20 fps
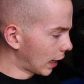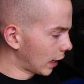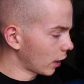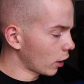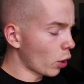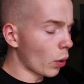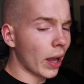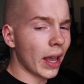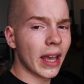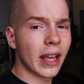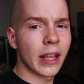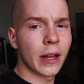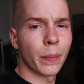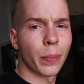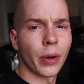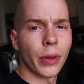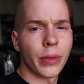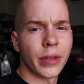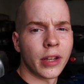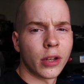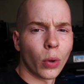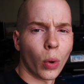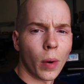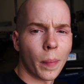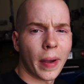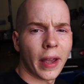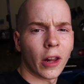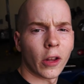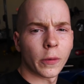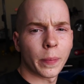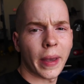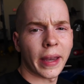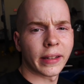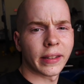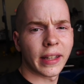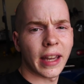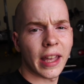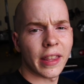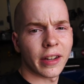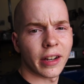I'm gonna go ahead and put the door panels back
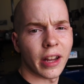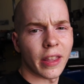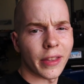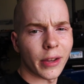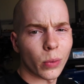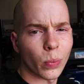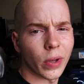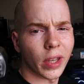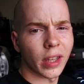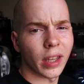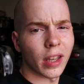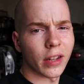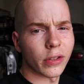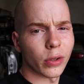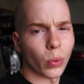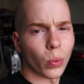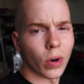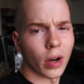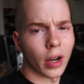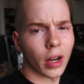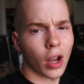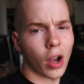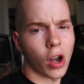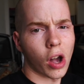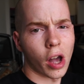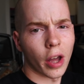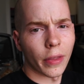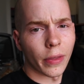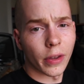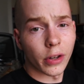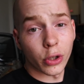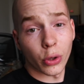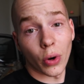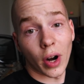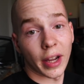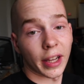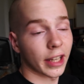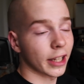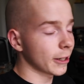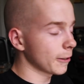together, and then we can get to work on the
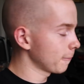trunk.